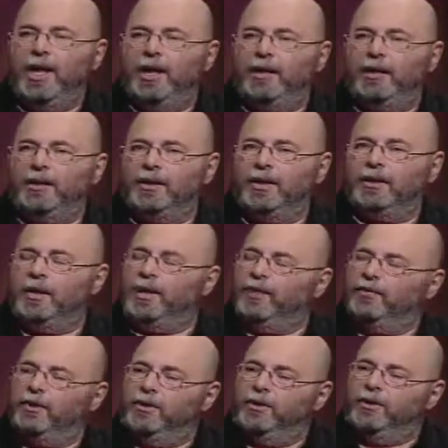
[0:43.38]
And on Sunday
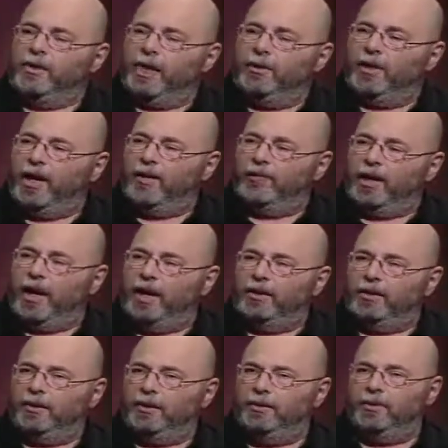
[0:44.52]
afternoons, they would have
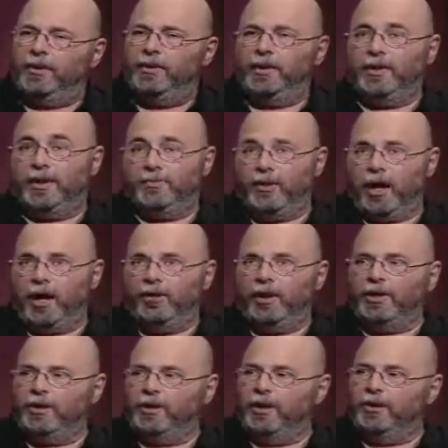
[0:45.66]
concerts with
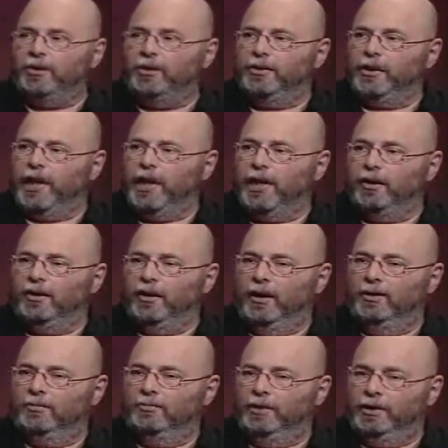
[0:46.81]
aspiring singers and
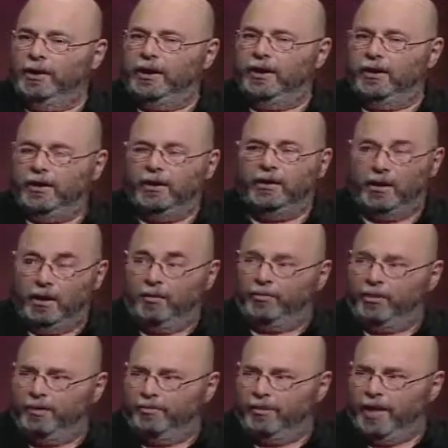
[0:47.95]
a really clunky
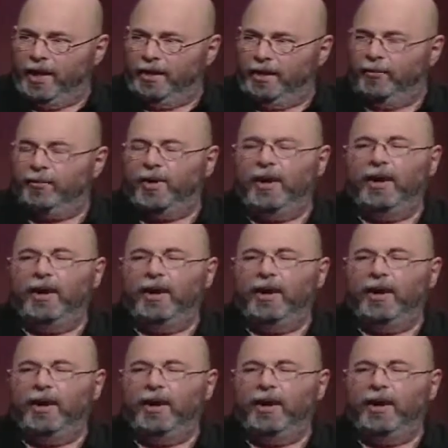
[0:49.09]
upright piano.